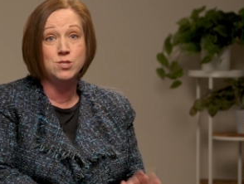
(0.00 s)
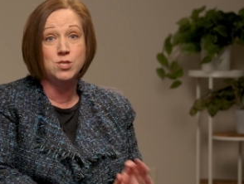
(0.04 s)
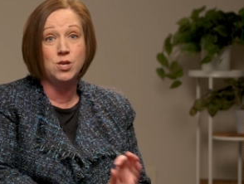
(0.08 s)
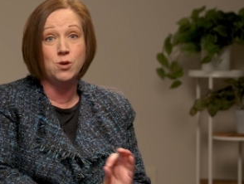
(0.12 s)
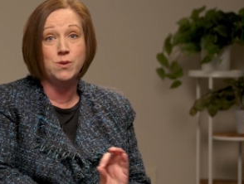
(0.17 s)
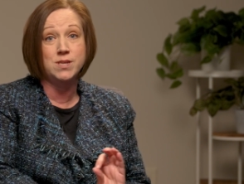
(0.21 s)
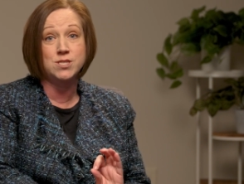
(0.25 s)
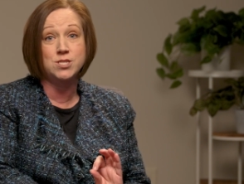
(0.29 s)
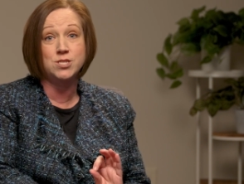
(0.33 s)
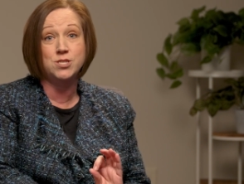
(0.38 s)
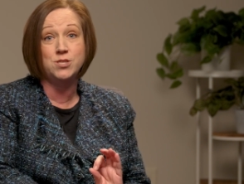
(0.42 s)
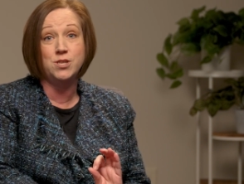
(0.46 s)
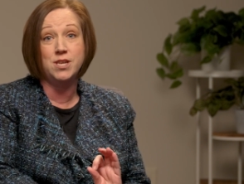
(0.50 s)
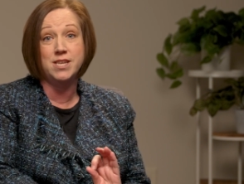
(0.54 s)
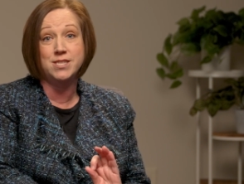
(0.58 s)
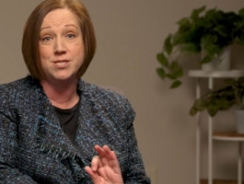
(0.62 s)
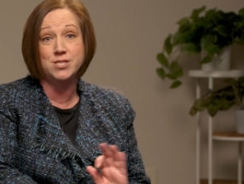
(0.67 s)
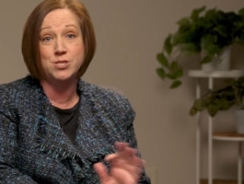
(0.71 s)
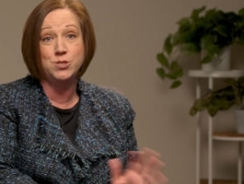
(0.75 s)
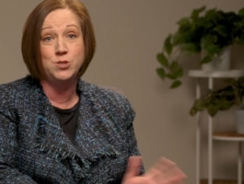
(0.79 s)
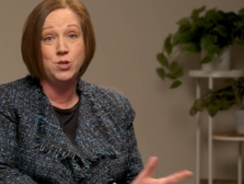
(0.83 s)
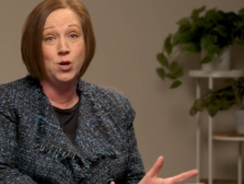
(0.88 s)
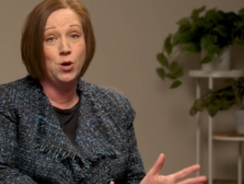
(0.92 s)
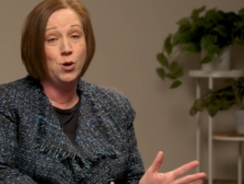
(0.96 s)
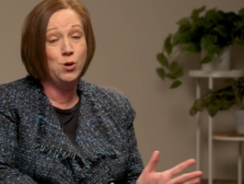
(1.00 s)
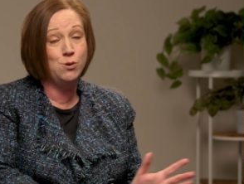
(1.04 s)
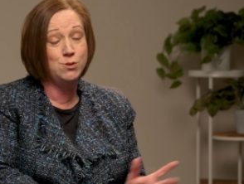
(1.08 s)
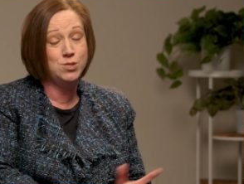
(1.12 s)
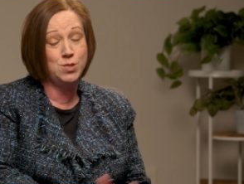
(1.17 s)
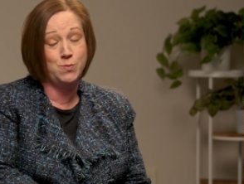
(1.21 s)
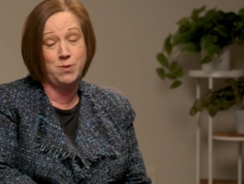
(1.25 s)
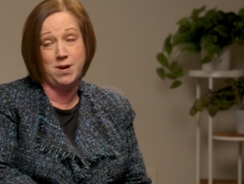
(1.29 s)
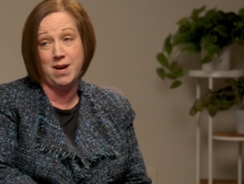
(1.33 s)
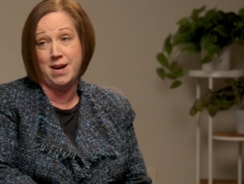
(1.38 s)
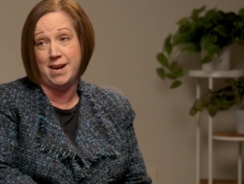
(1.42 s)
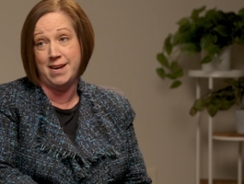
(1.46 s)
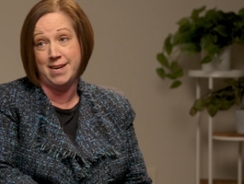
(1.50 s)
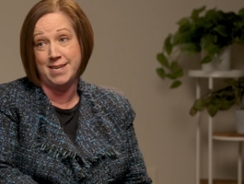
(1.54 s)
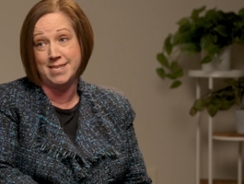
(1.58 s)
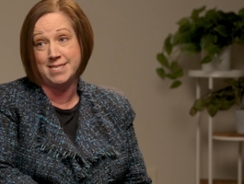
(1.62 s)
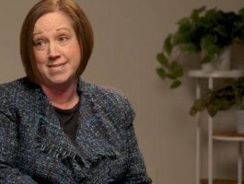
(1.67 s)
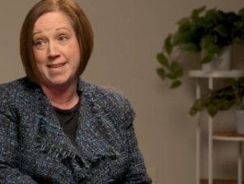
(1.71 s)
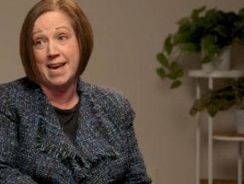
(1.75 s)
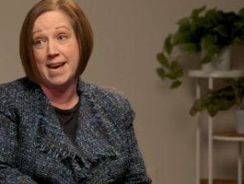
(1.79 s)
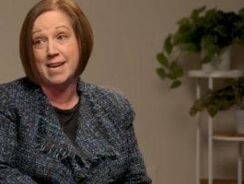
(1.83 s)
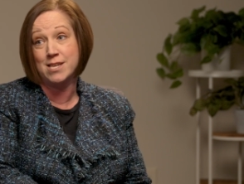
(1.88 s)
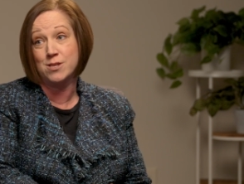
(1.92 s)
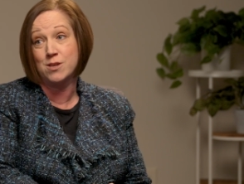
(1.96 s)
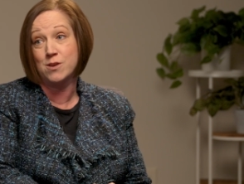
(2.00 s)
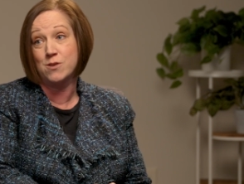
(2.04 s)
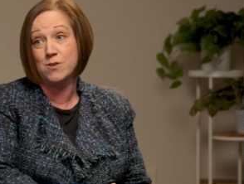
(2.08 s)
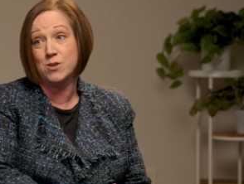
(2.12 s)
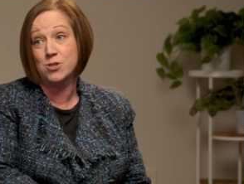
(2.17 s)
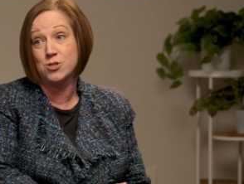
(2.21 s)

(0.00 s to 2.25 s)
So it's no surprise that